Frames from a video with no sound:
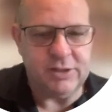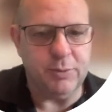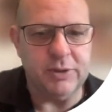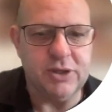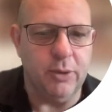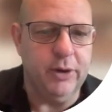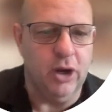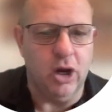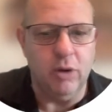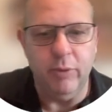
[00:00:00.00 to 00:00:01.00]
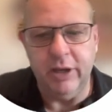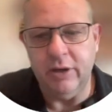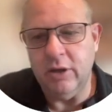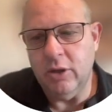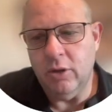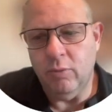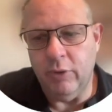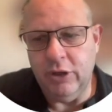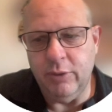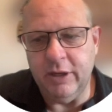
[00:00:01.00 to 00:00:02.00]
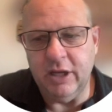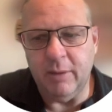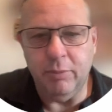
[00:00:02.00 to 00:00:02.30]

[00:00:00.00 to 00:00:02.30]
what's going on when you end up